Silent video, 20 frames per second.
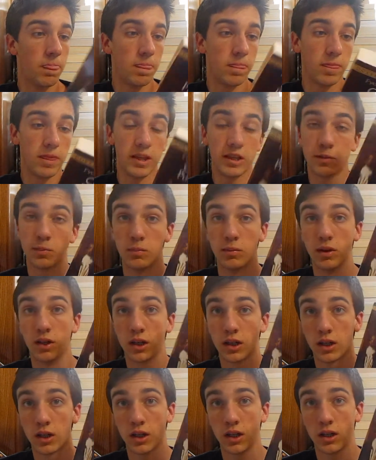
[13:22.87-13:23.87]
This
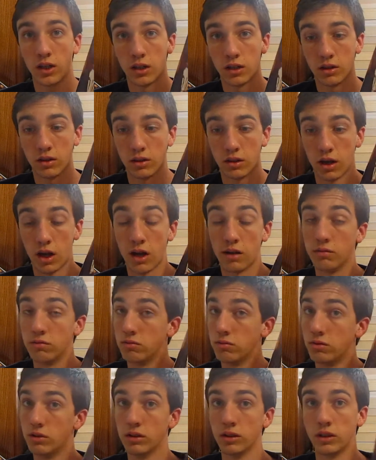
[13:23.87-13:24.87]
book I
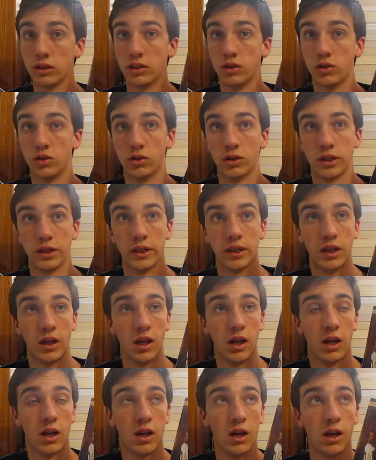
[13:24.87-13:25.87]
really enjoyed.
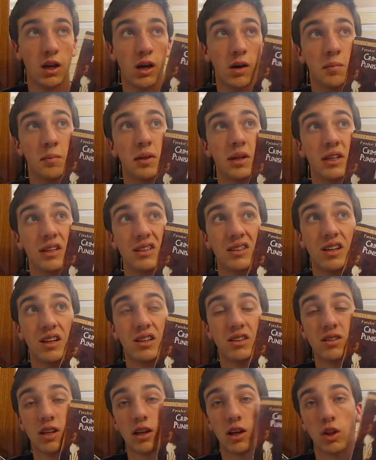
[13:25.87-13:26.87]
It
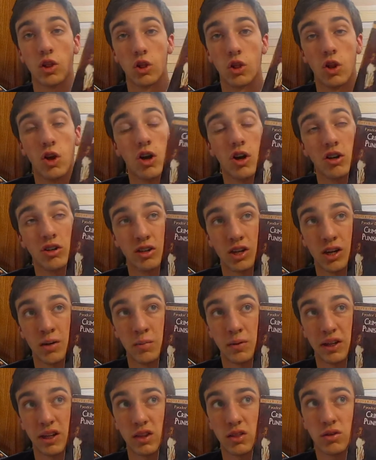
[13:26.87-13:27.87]
does take a long
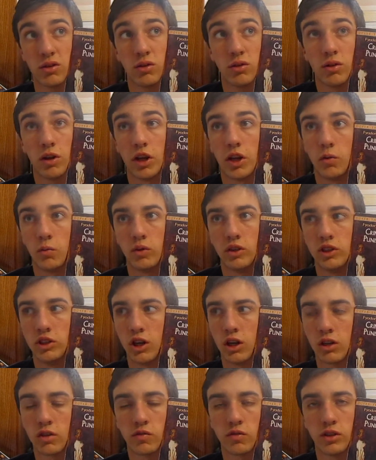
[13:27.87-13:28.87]
time to get through, and we
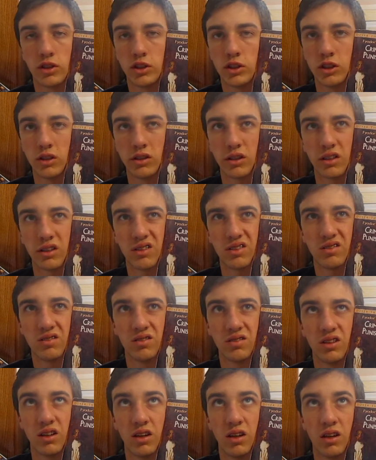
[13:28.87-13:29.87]
just finished it
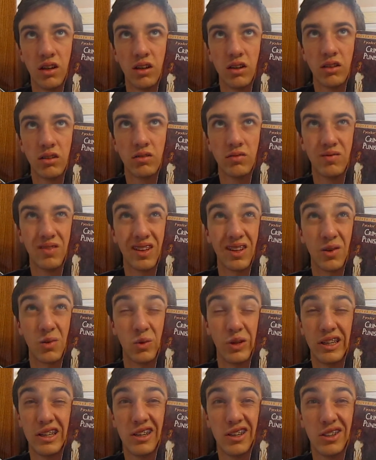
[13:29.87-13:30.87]
like a
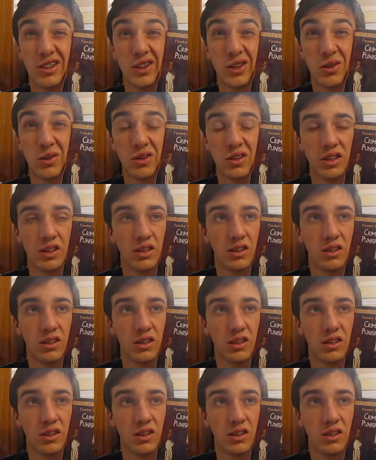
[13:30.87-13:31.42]
week ago,